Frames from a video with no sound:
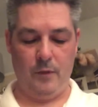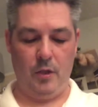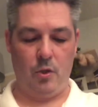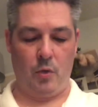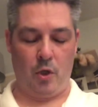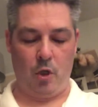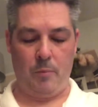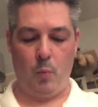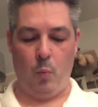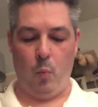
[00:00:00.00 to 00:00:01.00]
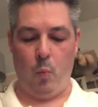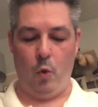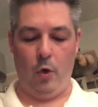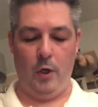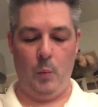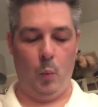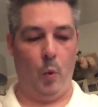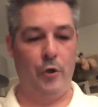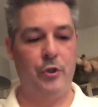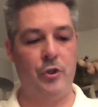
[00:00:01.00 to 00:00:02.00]
So I got up early
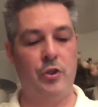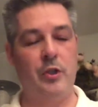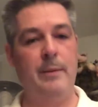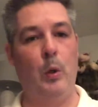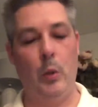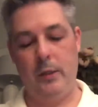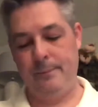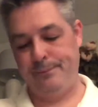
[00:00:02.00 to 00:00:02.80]
one Sunday morning,